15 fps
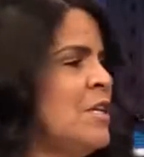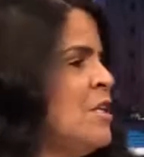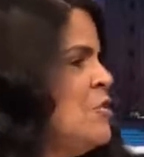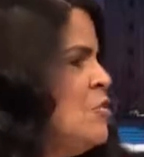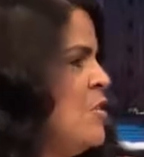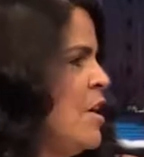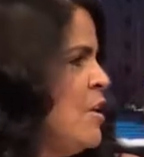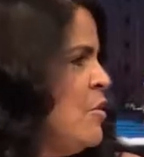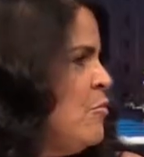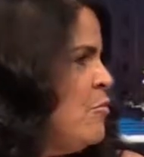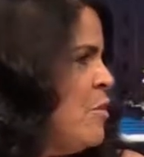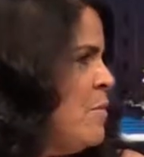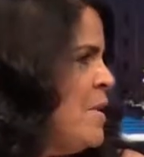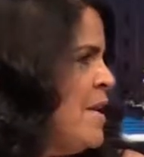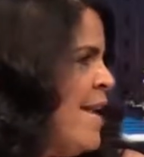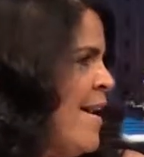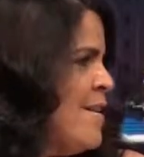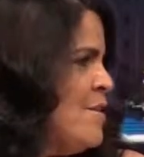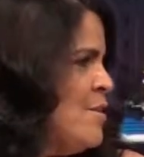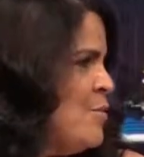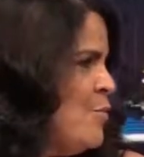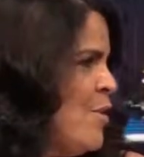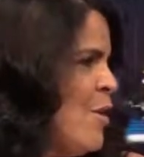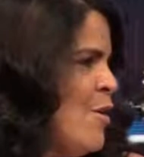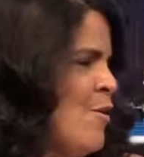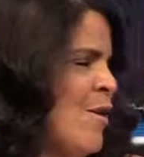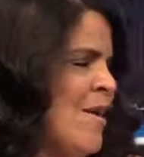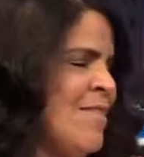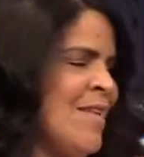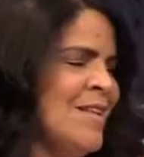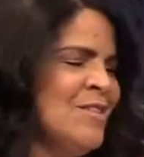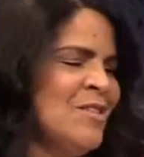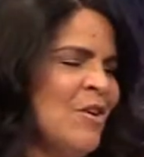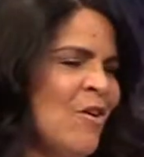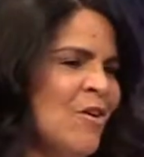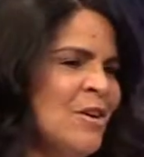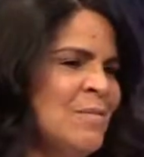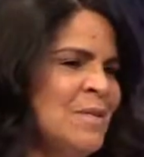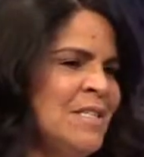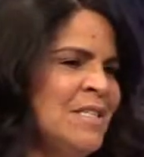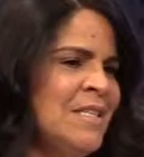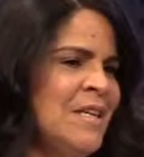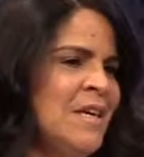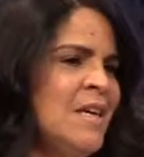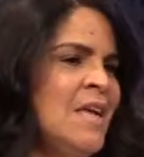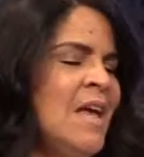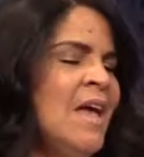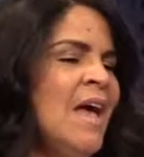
and educating women as well, and that's Carla Medina.